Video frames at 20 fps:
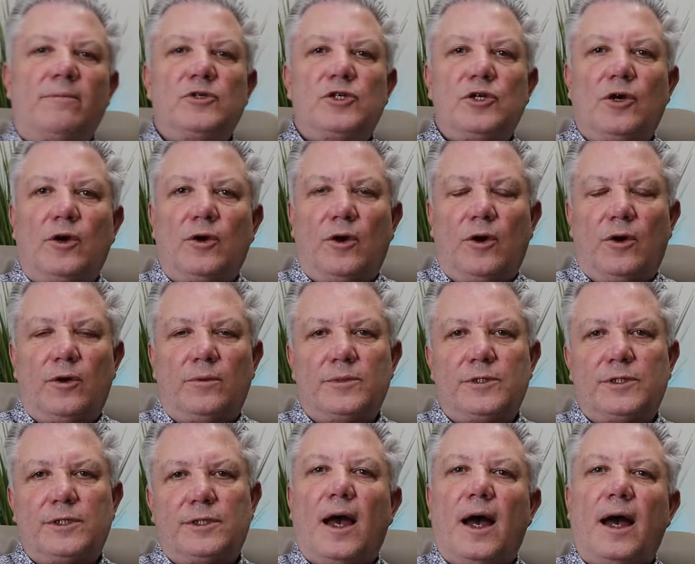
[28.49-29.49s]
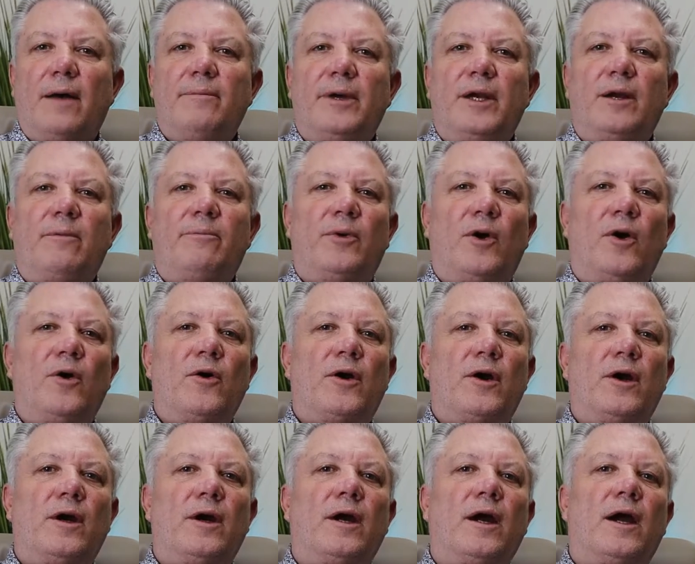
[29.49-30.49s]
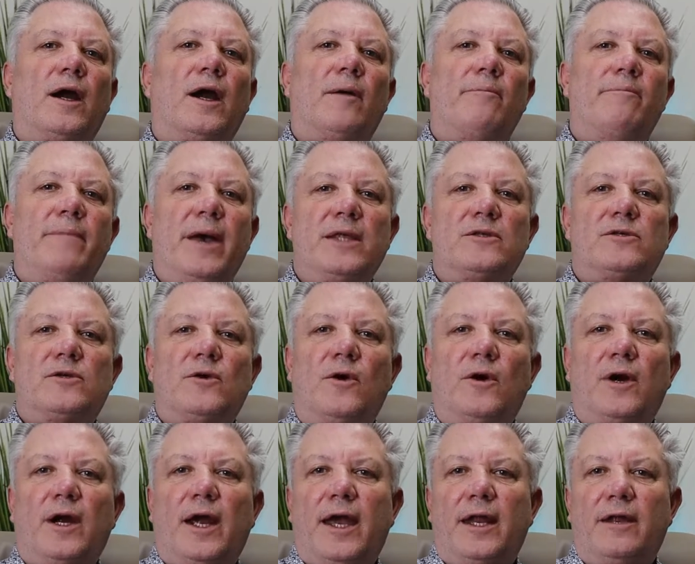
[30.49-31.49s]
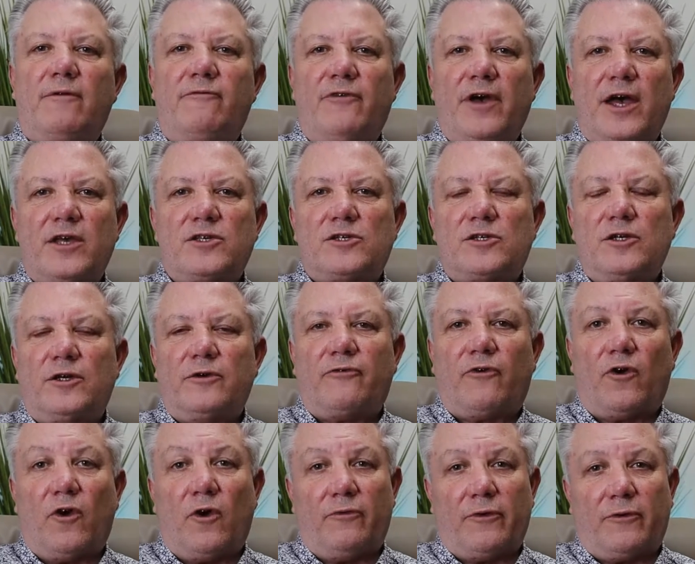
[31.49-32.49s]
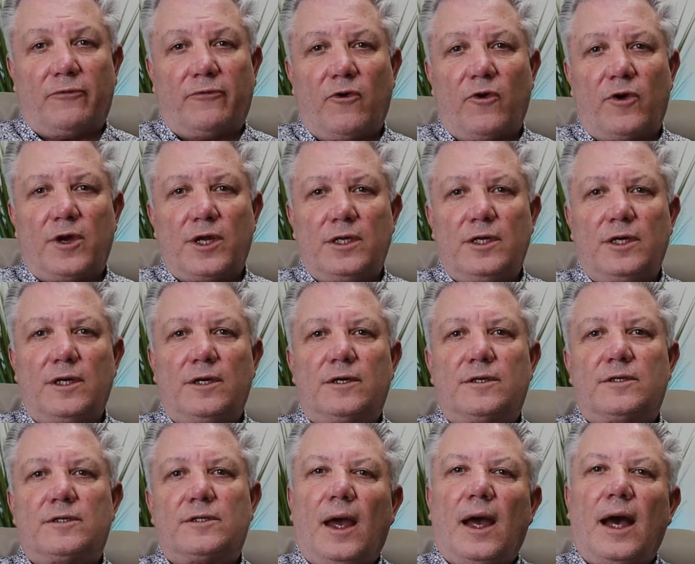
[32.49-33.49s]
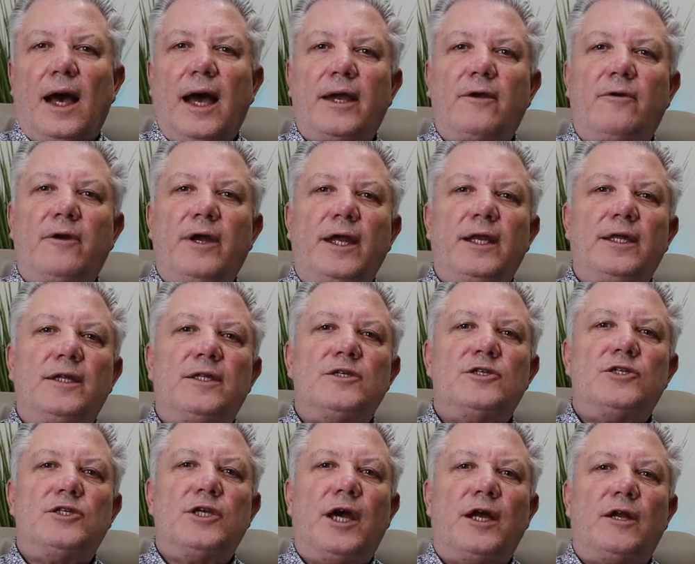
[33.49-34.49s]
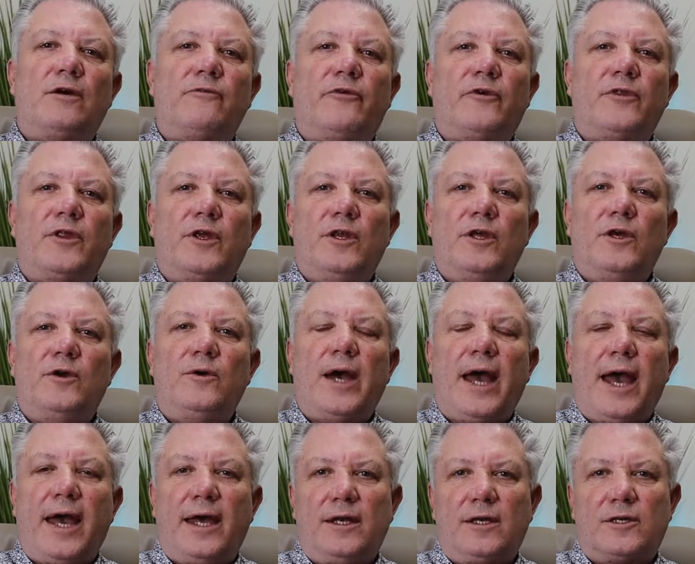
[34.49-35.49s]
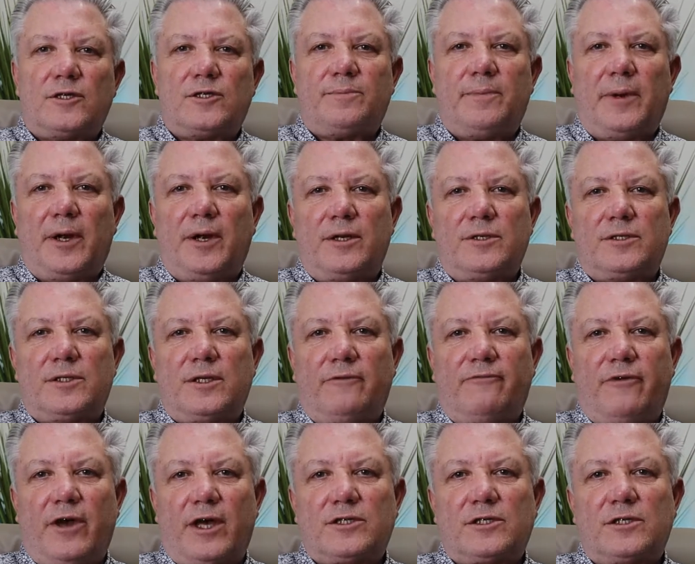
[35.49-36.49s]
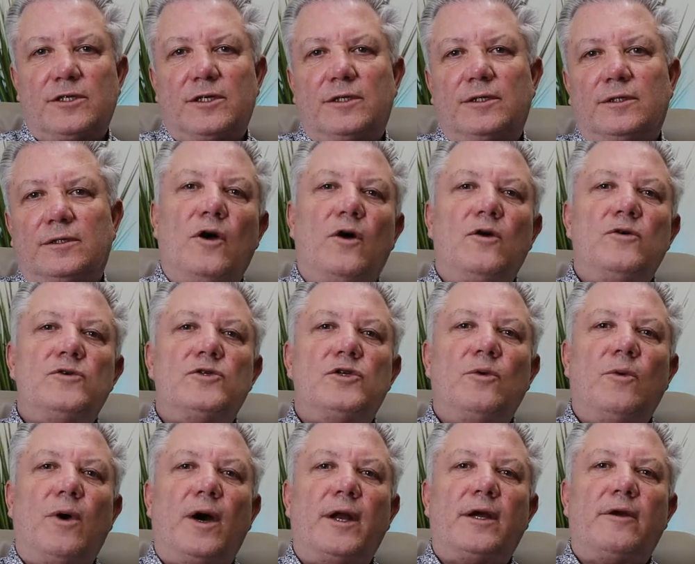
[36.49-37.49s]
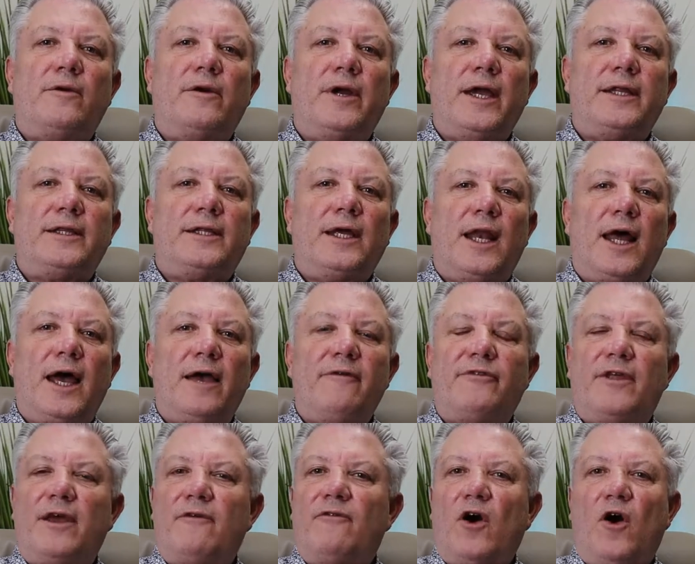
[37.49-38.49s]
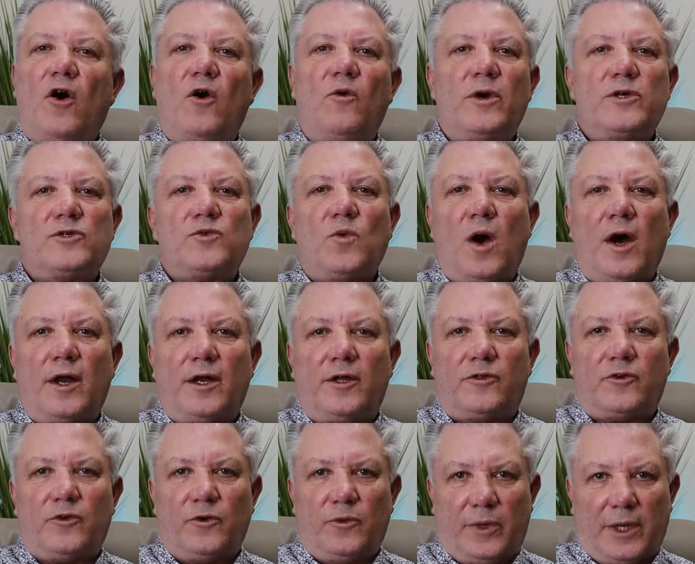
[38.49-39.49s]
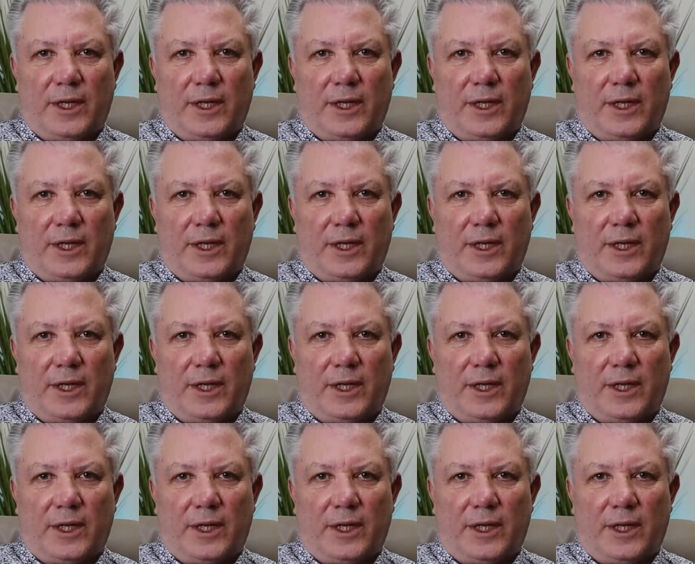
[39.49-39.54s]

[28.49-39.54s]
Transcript: I'm Joe Homs. I've been a broker, mentor, and investor for over 40 years. I created this channel for the new and experienced investor, those who want to create the life they've always wanted through